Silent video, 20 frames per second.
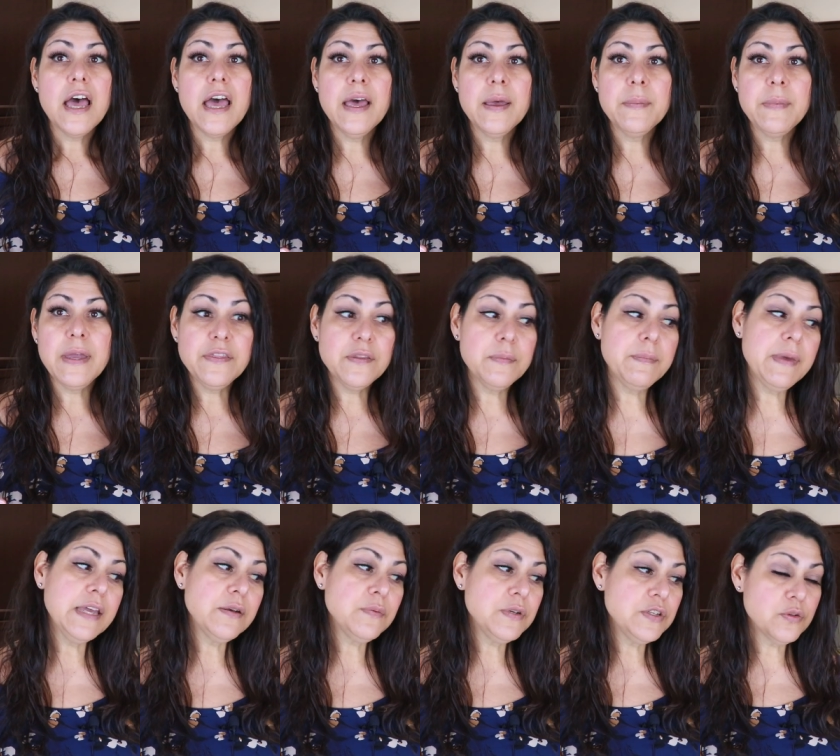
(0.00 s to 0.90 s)
Um, and the
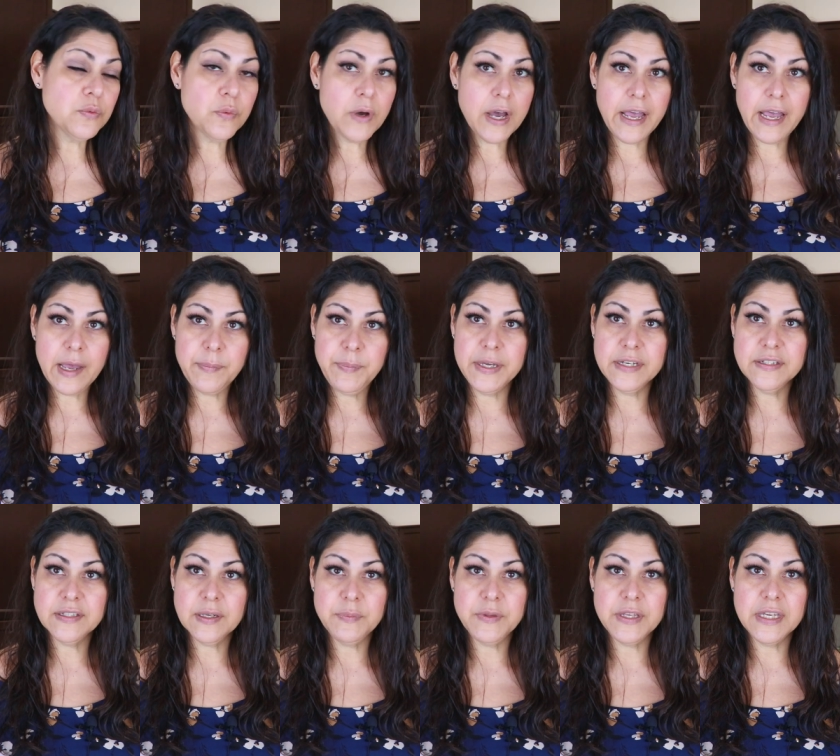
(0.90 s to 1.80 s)
main reason why I
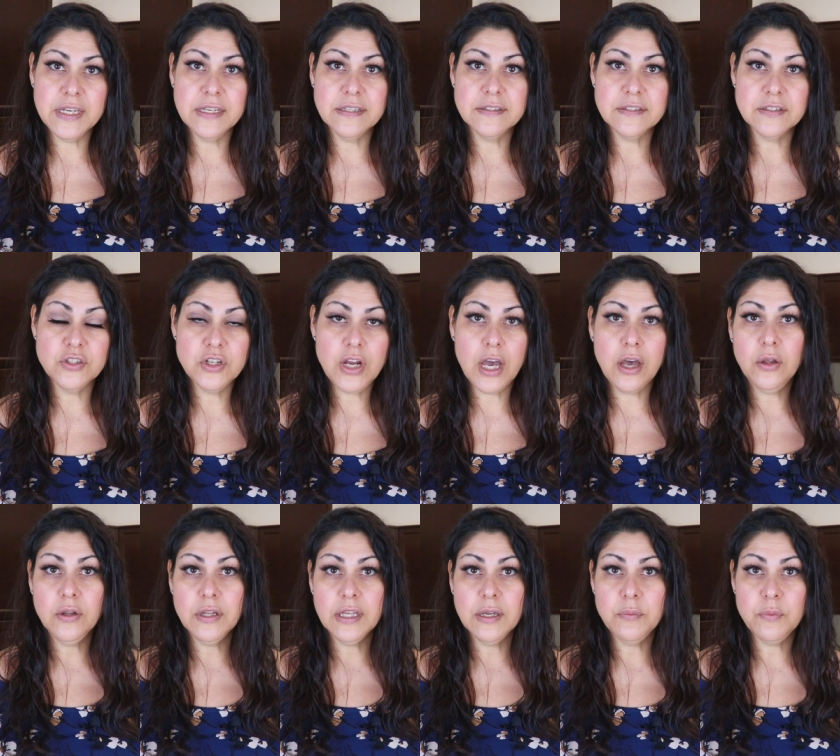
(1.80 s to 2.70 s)
picked up these is not
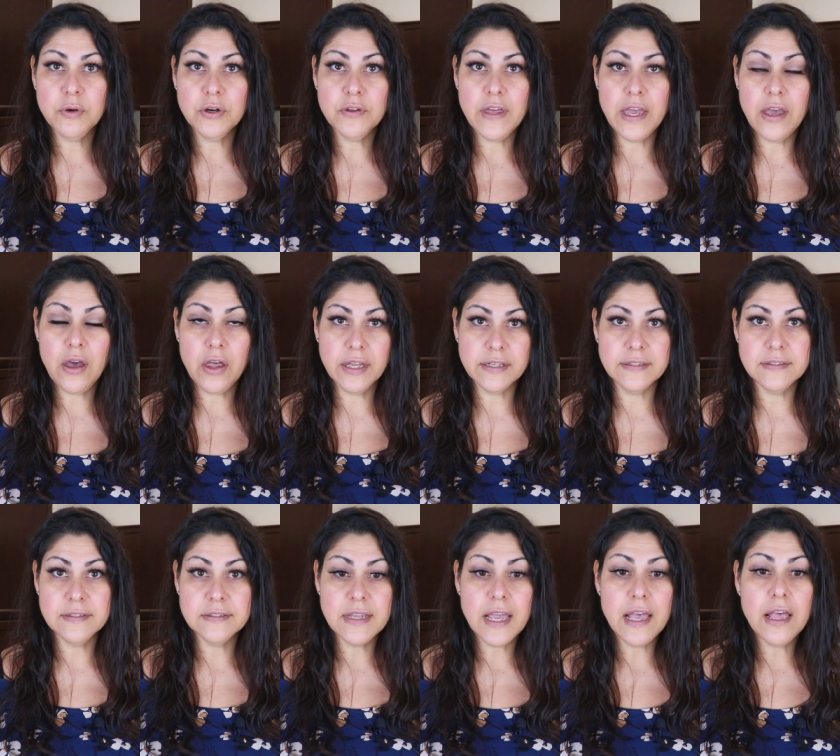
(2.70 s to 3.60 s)
only were they on
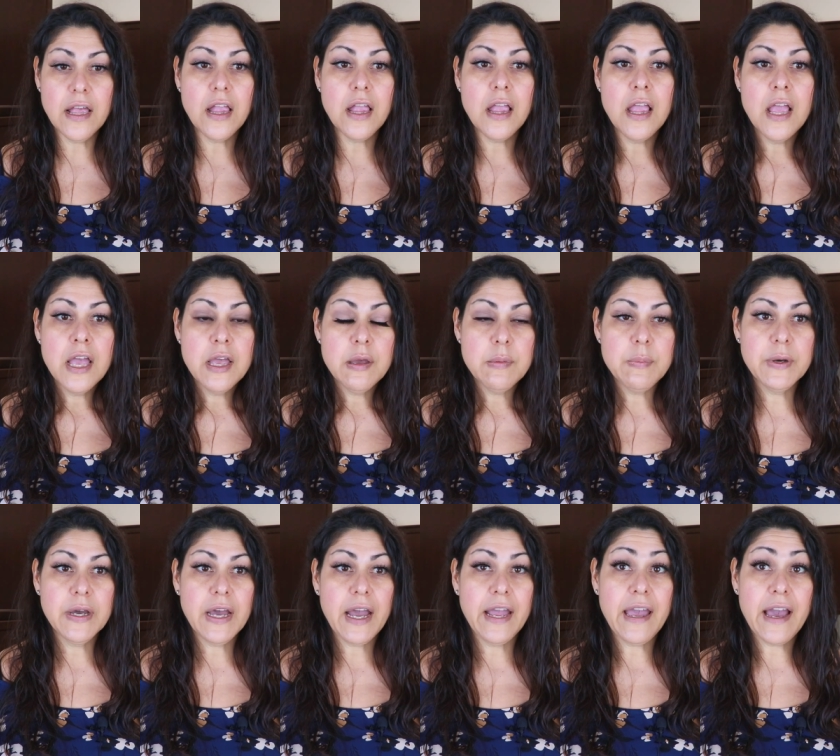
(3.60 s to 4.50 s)
sale,
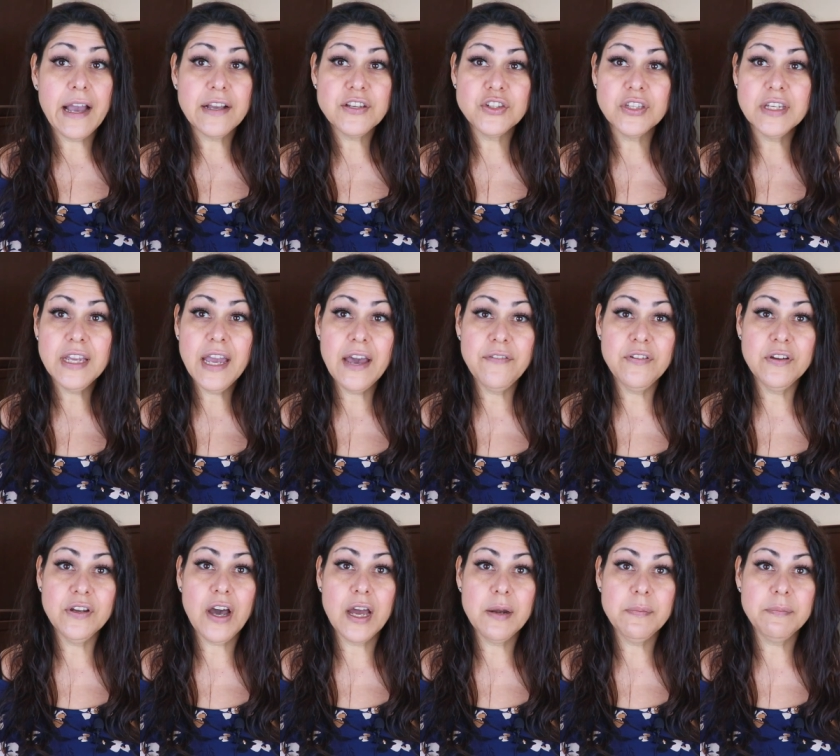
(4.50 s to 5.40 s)
but I actually
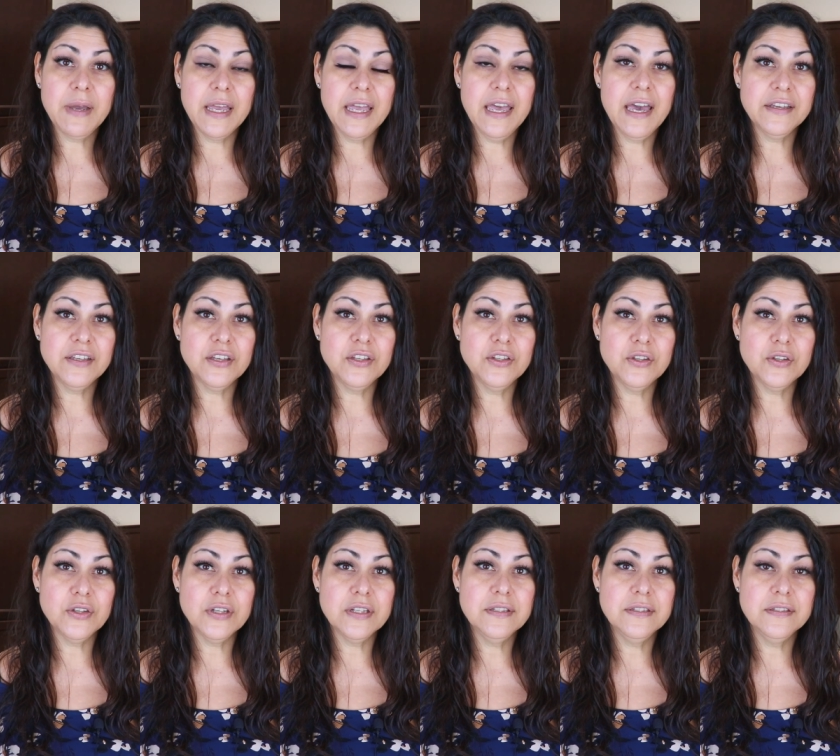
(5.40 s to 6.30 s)
haven't gotten my Hecka
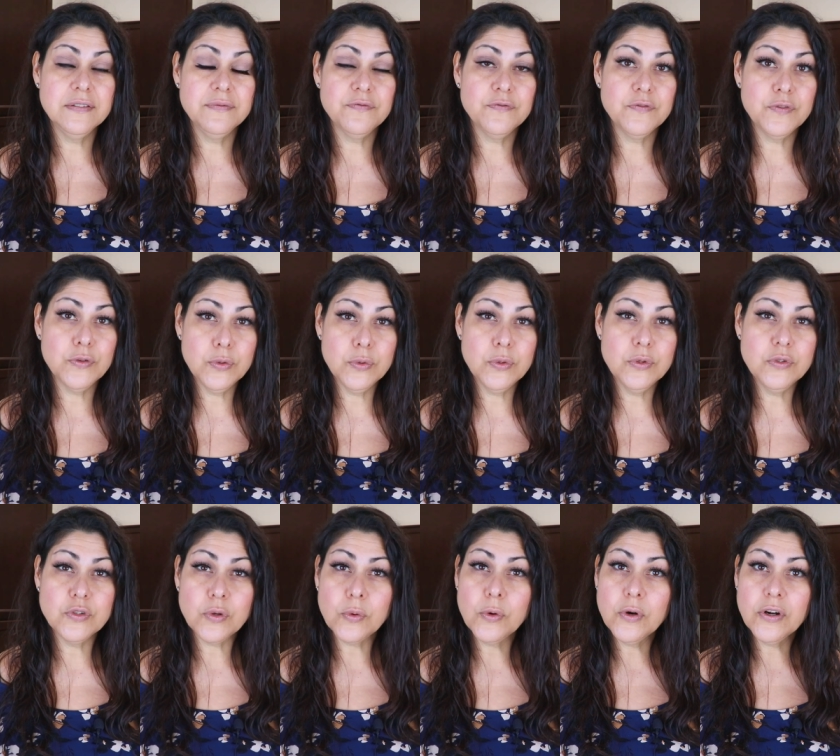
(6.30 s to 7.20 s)
Good
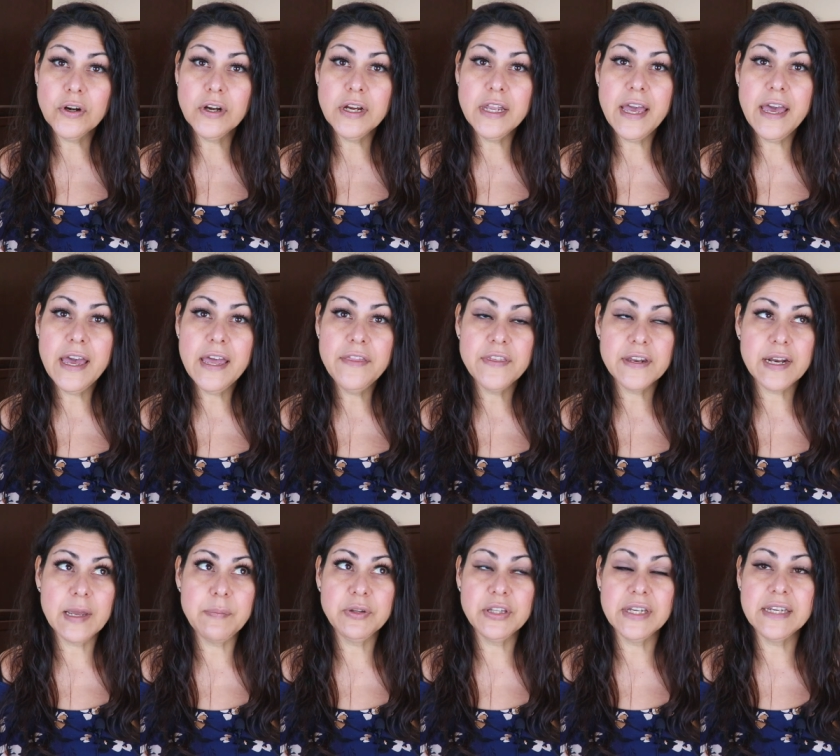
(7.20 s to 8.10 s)
Foods order yet that
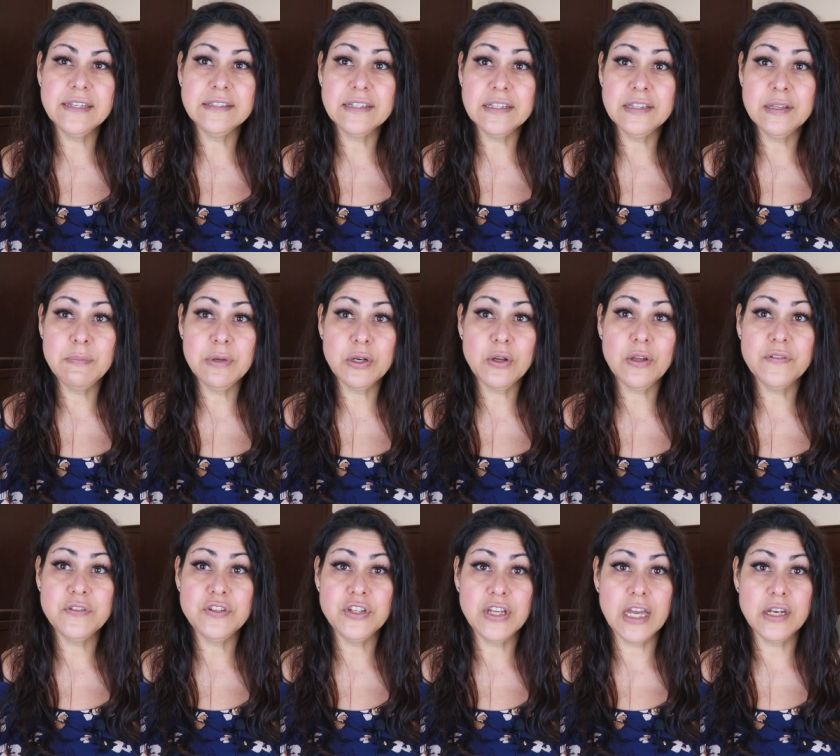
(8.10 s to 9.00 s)
I placed in the middle
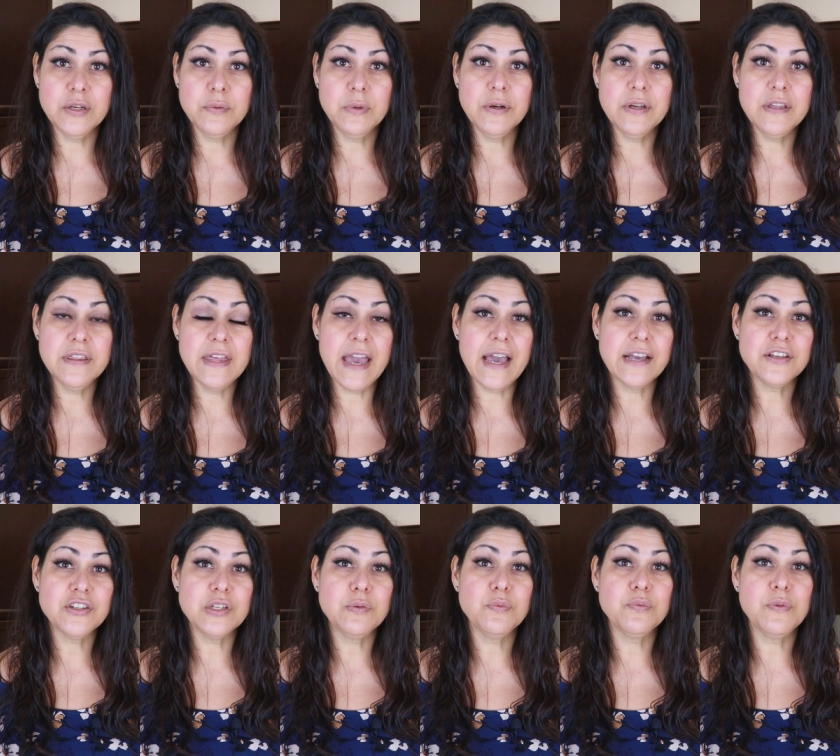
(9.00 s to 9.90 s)
of January. They
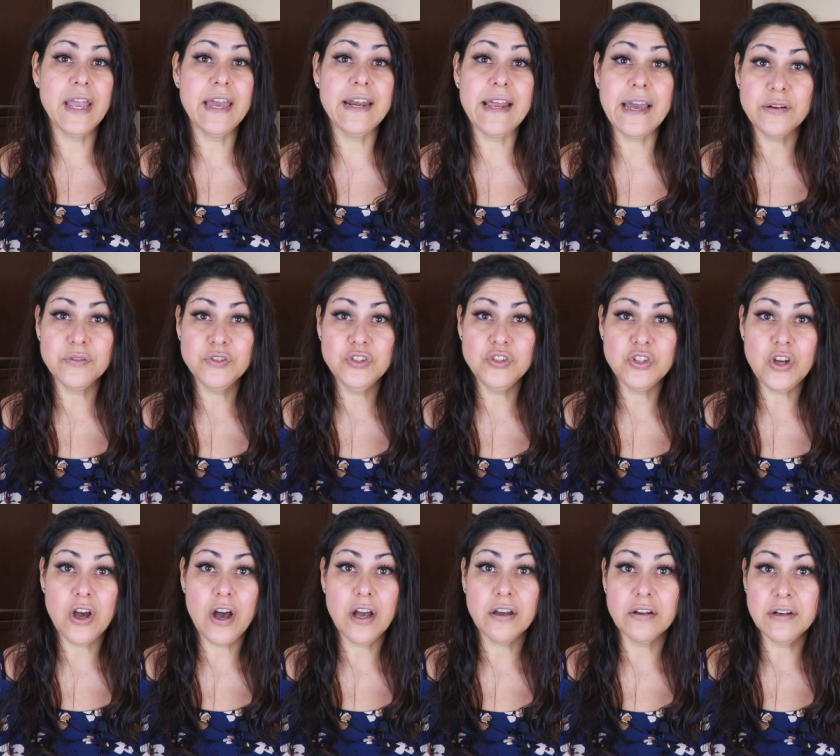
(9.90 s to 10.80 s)
actually ran out of
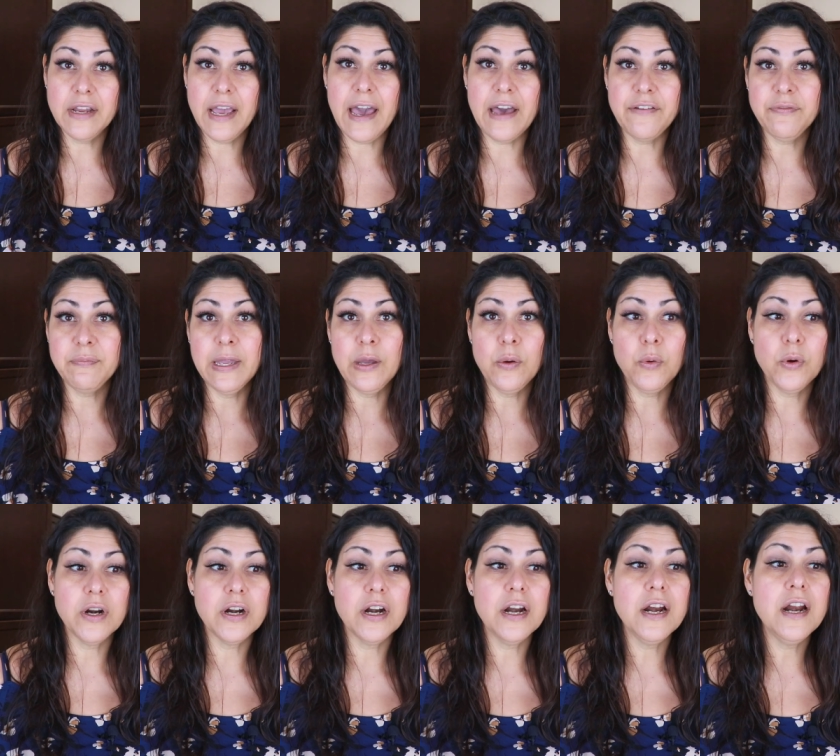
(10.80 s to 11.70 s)
stock on half my
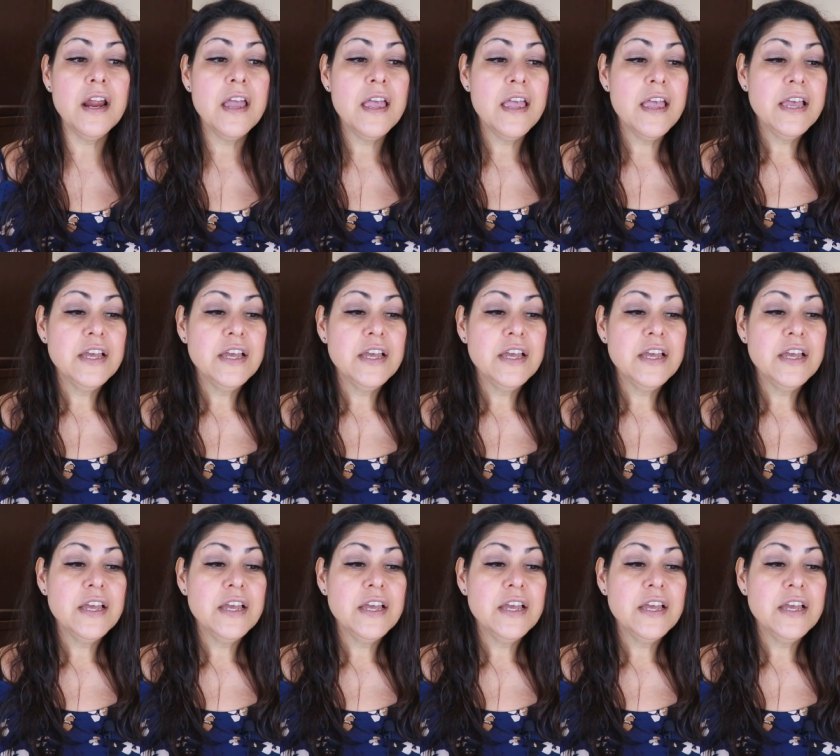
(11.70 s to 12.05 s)
order.